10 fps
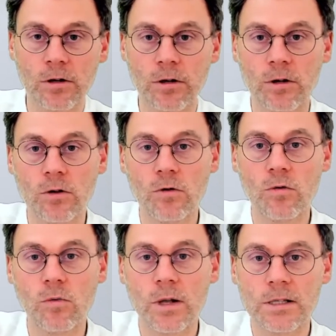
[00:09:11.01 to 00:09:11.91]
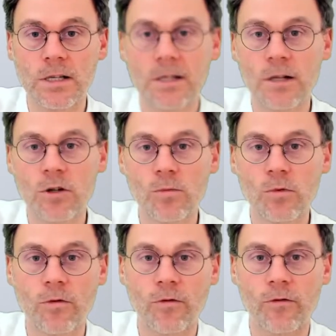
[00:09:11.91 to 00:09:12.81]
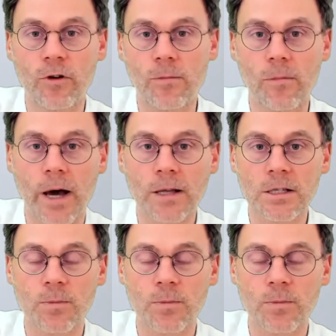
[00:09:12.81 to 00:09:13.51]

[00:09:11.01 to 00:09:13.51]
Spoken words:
you will see that you move from minus